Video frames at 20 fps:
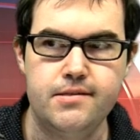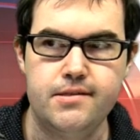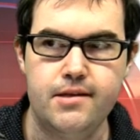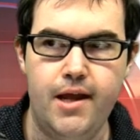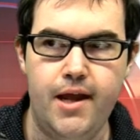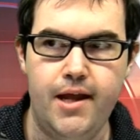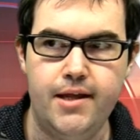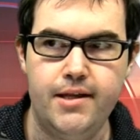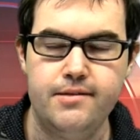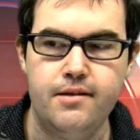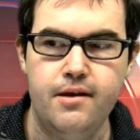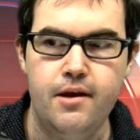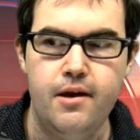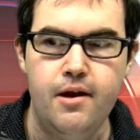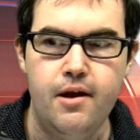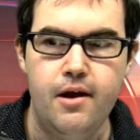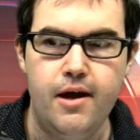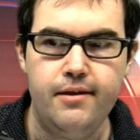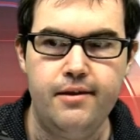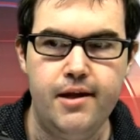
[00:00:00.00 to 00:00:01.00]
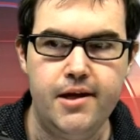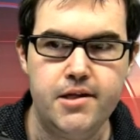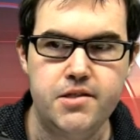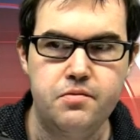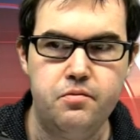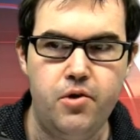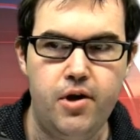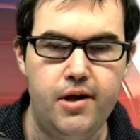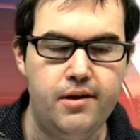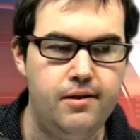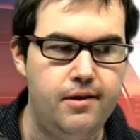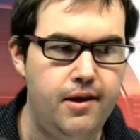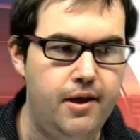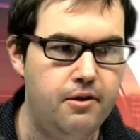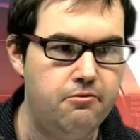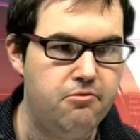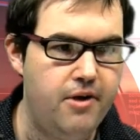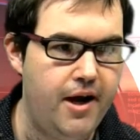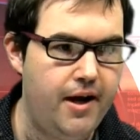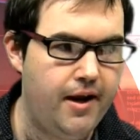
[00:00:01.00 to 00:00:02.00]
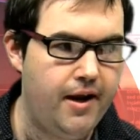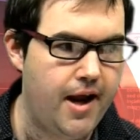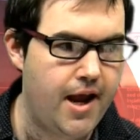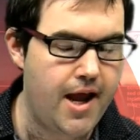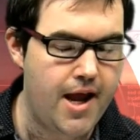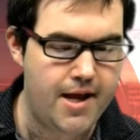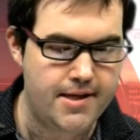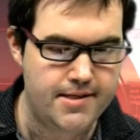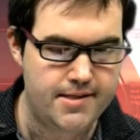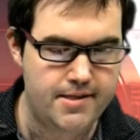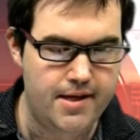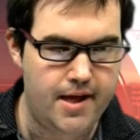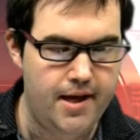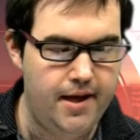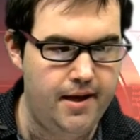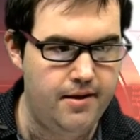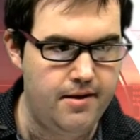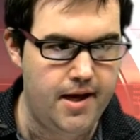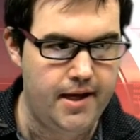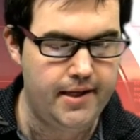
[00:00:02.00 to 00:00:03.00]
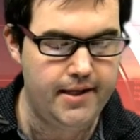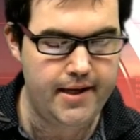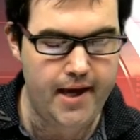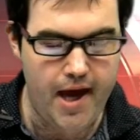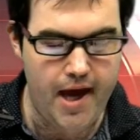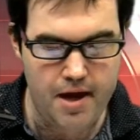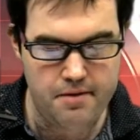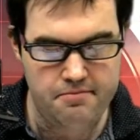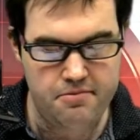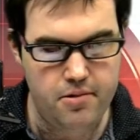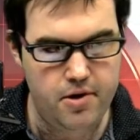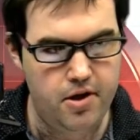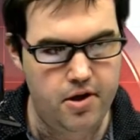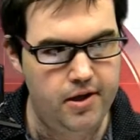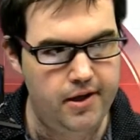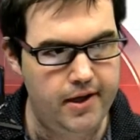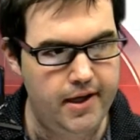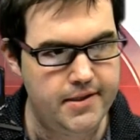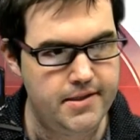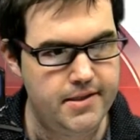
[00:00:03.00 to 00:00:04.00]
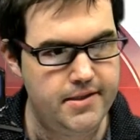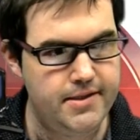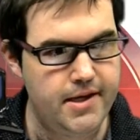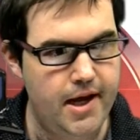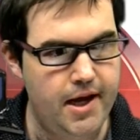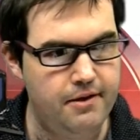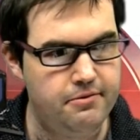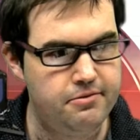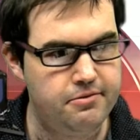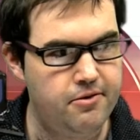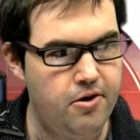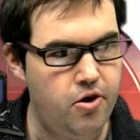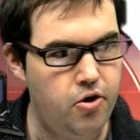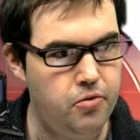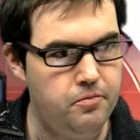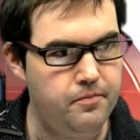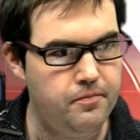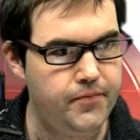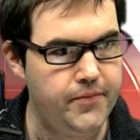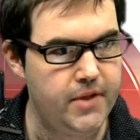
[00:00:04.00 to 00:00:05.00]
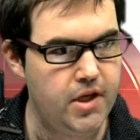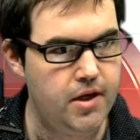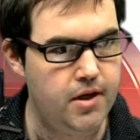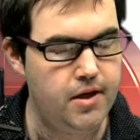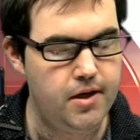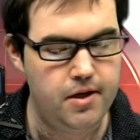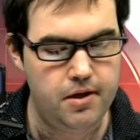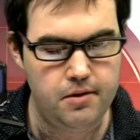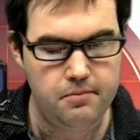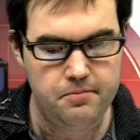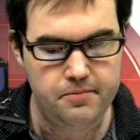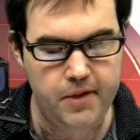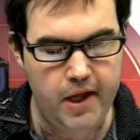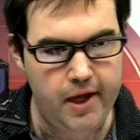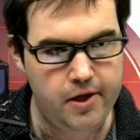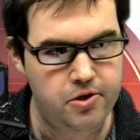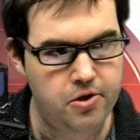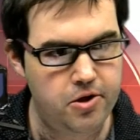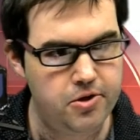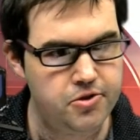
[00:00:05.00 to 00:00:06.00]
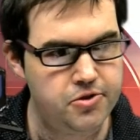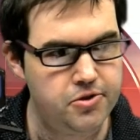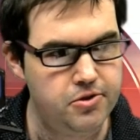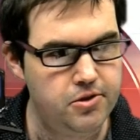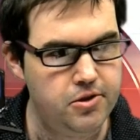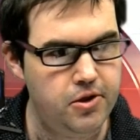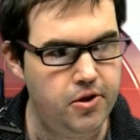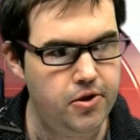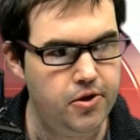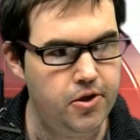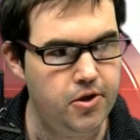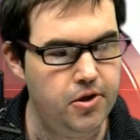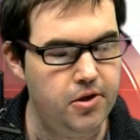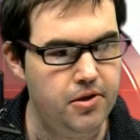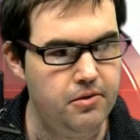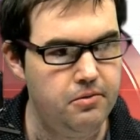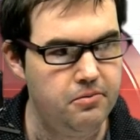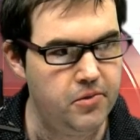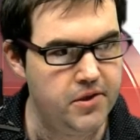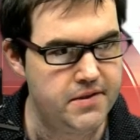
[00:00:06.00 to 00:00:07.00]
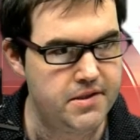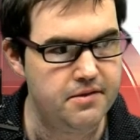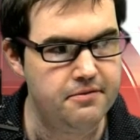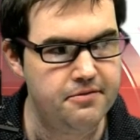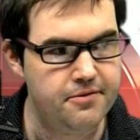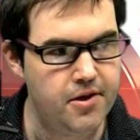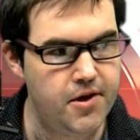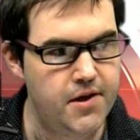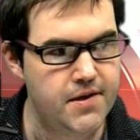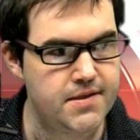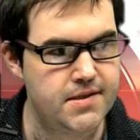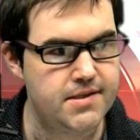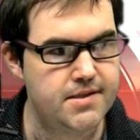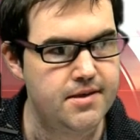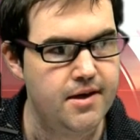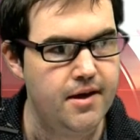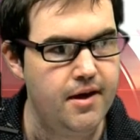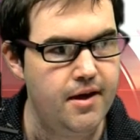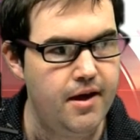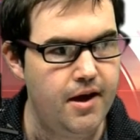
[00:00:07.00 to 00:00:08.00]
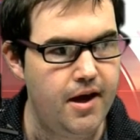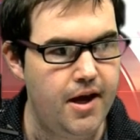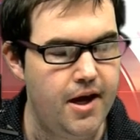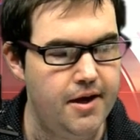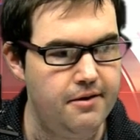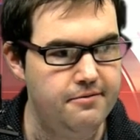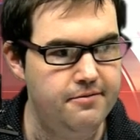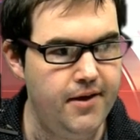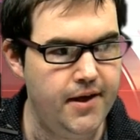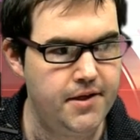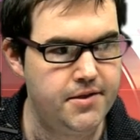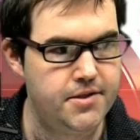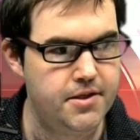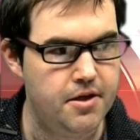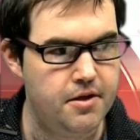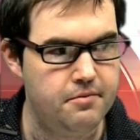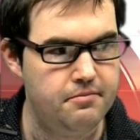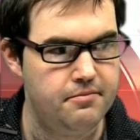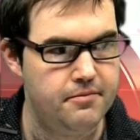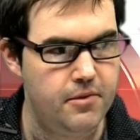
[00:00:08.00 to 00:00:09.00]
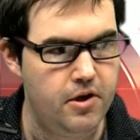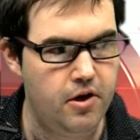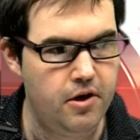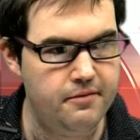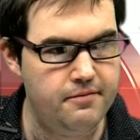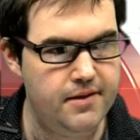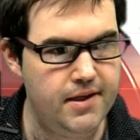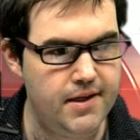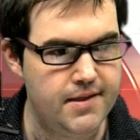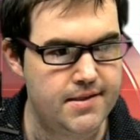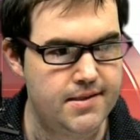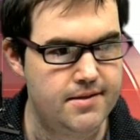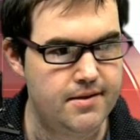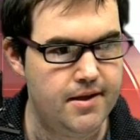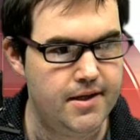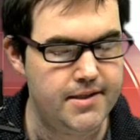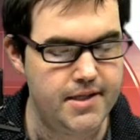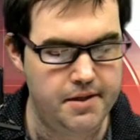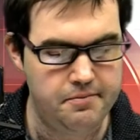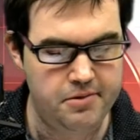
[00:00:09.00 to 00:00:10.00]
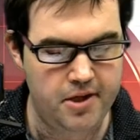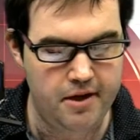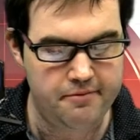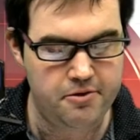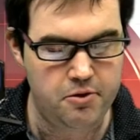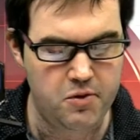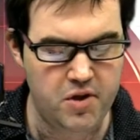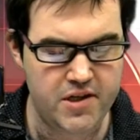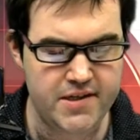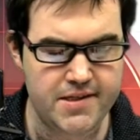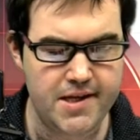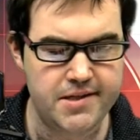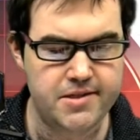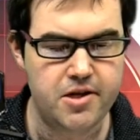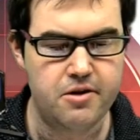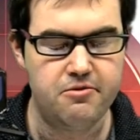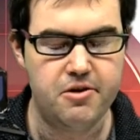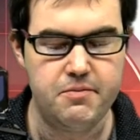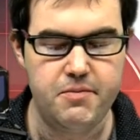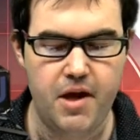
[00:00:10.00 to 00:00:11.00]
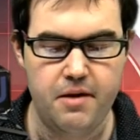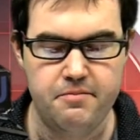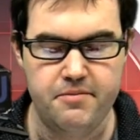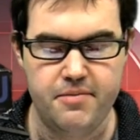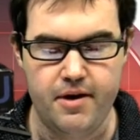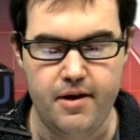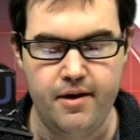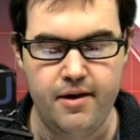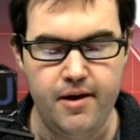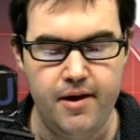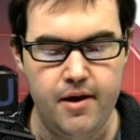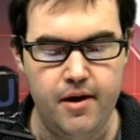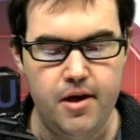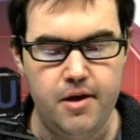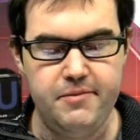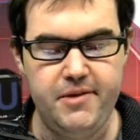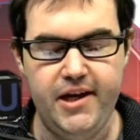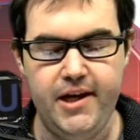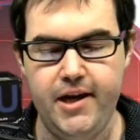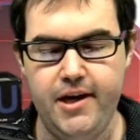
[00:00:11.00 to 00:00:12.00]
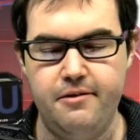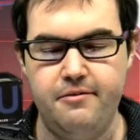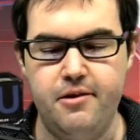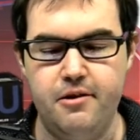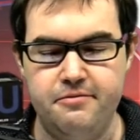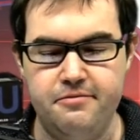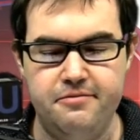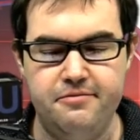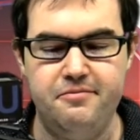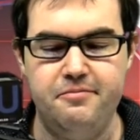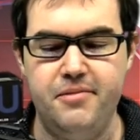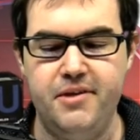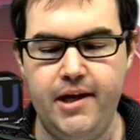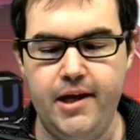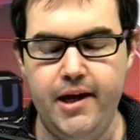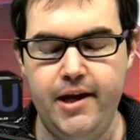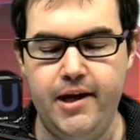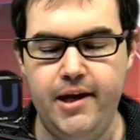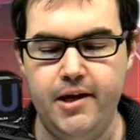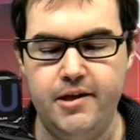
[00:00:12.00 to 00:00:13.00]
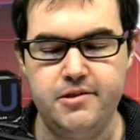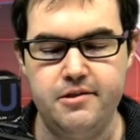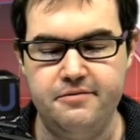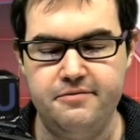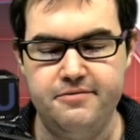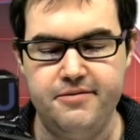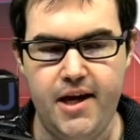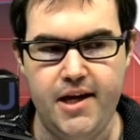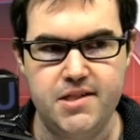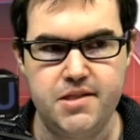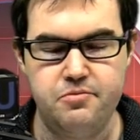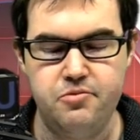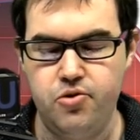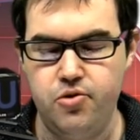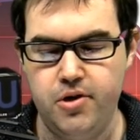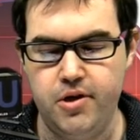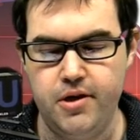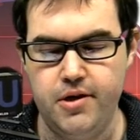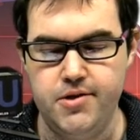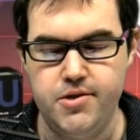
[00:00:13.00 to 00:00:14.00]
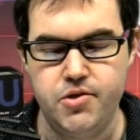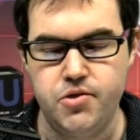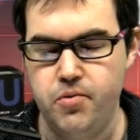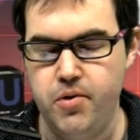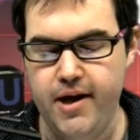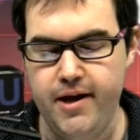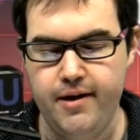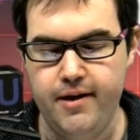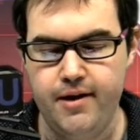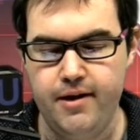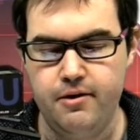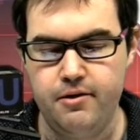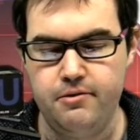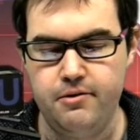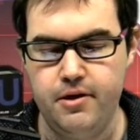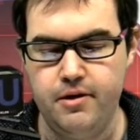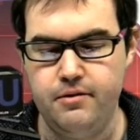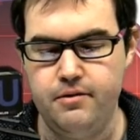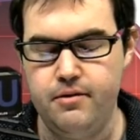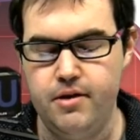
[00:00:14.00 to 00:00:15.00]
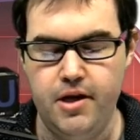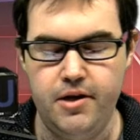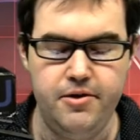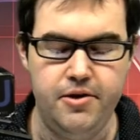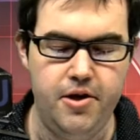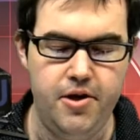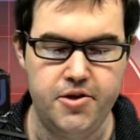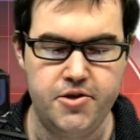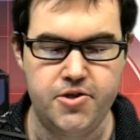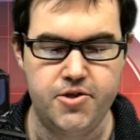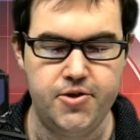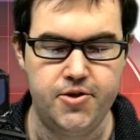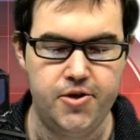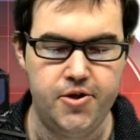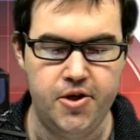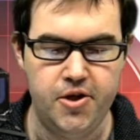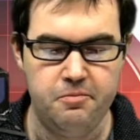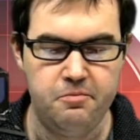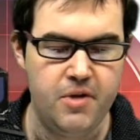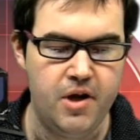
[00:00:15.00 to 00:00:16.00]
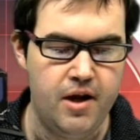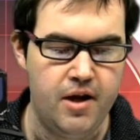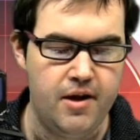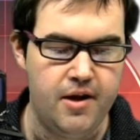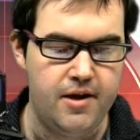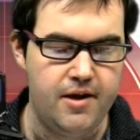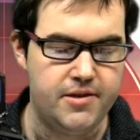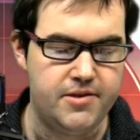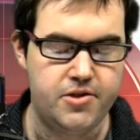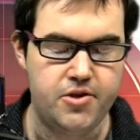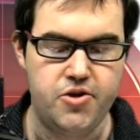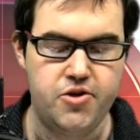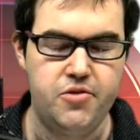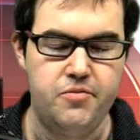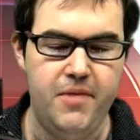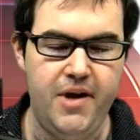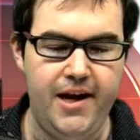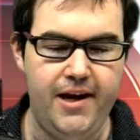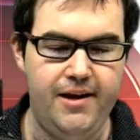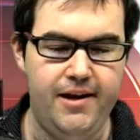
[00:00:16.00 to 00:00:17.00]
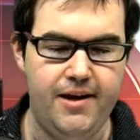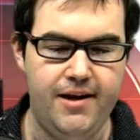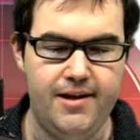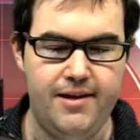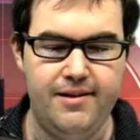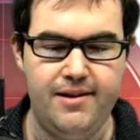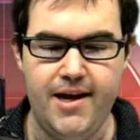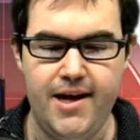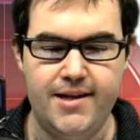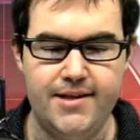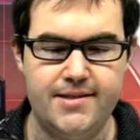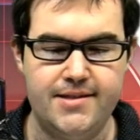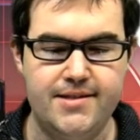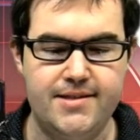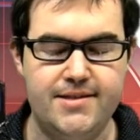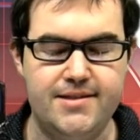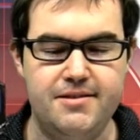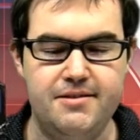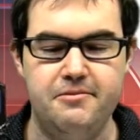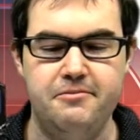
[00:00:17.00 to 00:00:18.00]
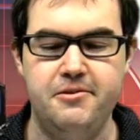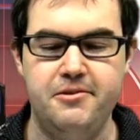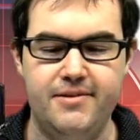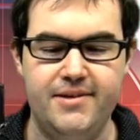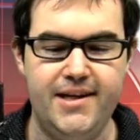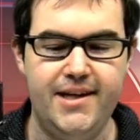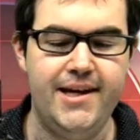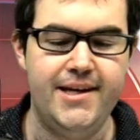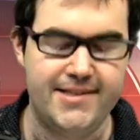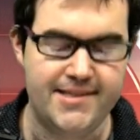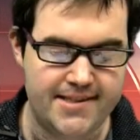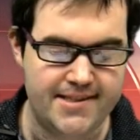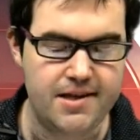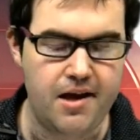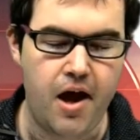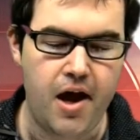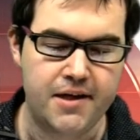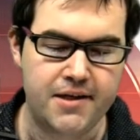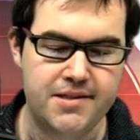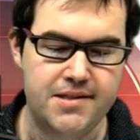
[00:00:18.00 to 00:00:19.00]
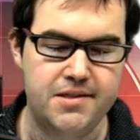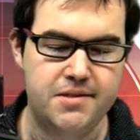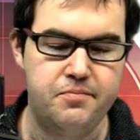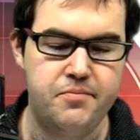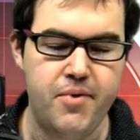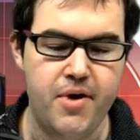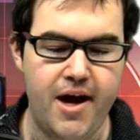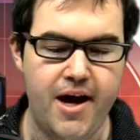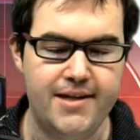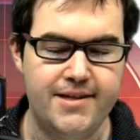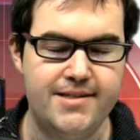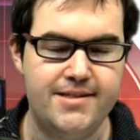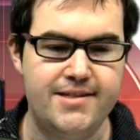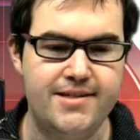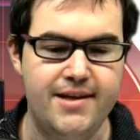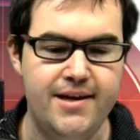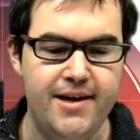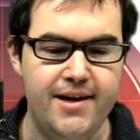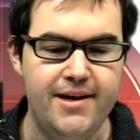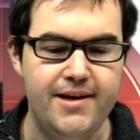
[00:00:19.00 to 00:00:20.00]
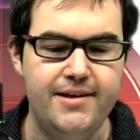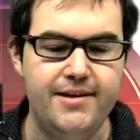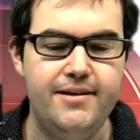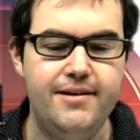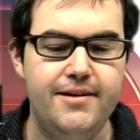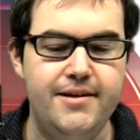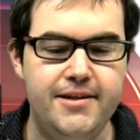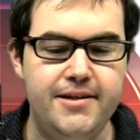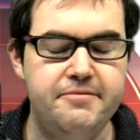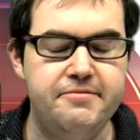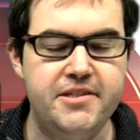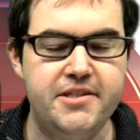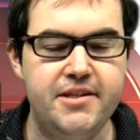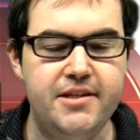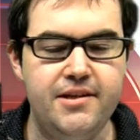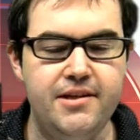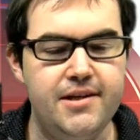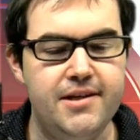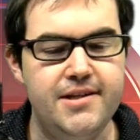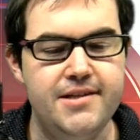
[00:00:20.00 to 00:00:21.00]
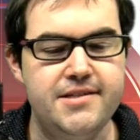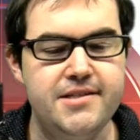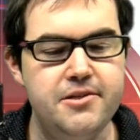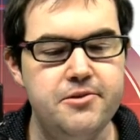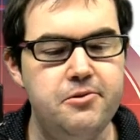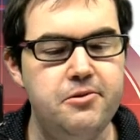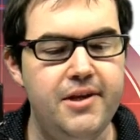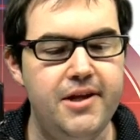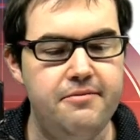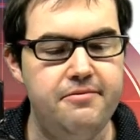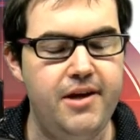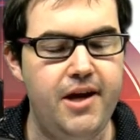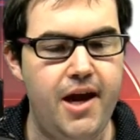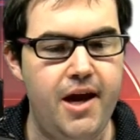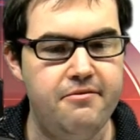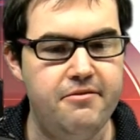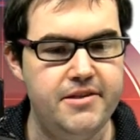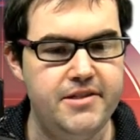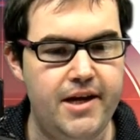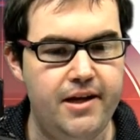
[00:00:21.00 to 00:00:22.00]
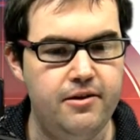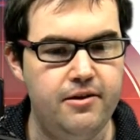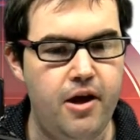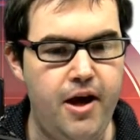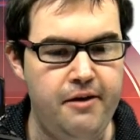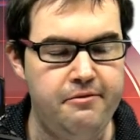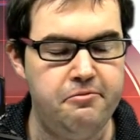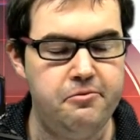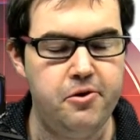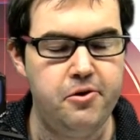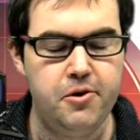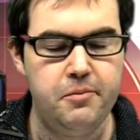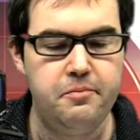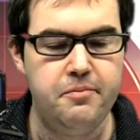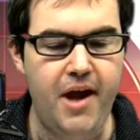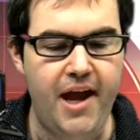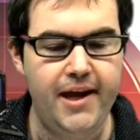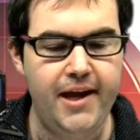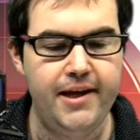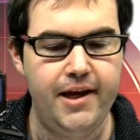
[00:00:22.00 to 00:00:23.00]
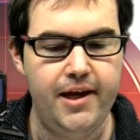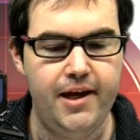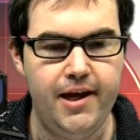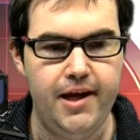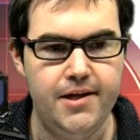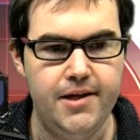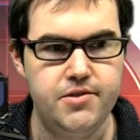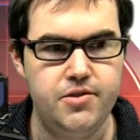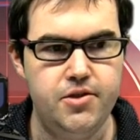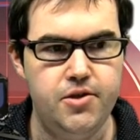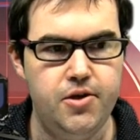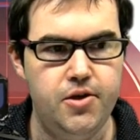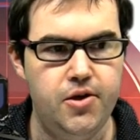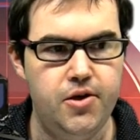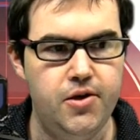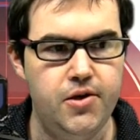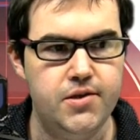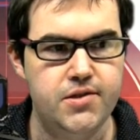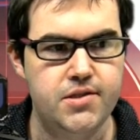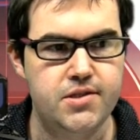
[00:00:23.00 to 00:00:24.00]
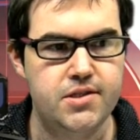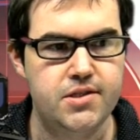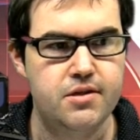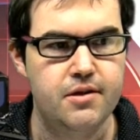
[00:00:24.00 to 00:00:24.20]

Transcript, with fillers: And I think it's worth here reading out a, a gab earlier today from uh, Blair Cottrell, who was the first uh, victim of this uh, deplatforming. Because let's not remember, I mean, getting off, getting kicked off Facebook and Twitter and, and YouTube, social media, that's, well, it sucks, but you you can still live your everyday life while banking is used